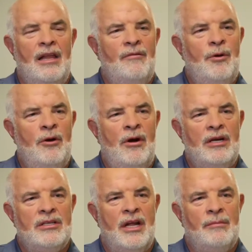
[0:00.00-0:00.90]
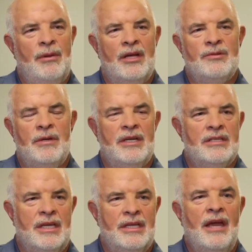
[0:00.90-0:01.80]
love ProArgi-9 Plus
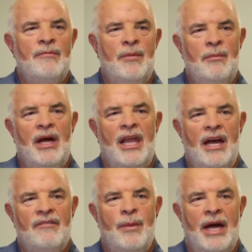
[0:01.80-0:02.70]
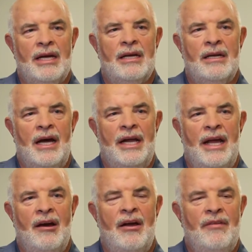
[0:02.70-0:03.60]
because it gave me my life back. I
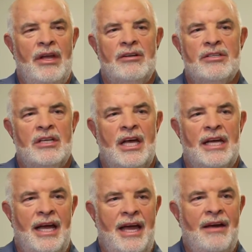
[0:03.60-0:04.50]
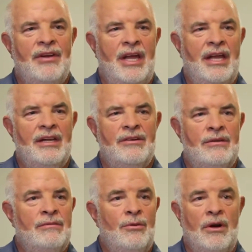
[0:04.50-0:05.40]
now have energy like I haven't had in
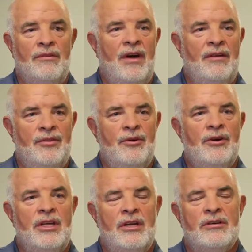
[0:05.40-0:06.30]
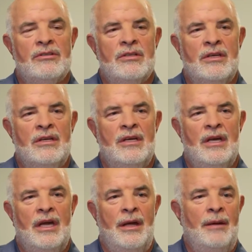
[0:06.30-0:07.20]
25, 30 years,
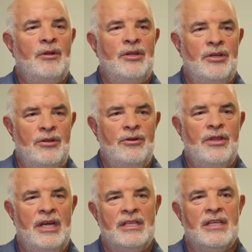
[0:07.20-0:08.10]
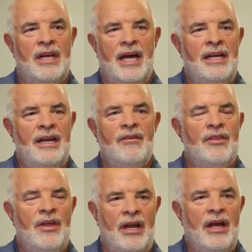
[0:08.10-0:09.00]
and I'm able to do things that I never
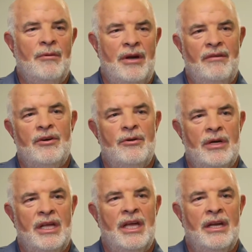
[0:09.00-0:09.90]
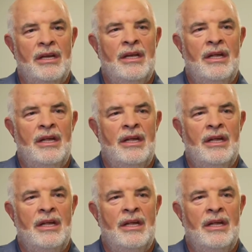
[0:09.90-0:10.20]
thought I would ever do again,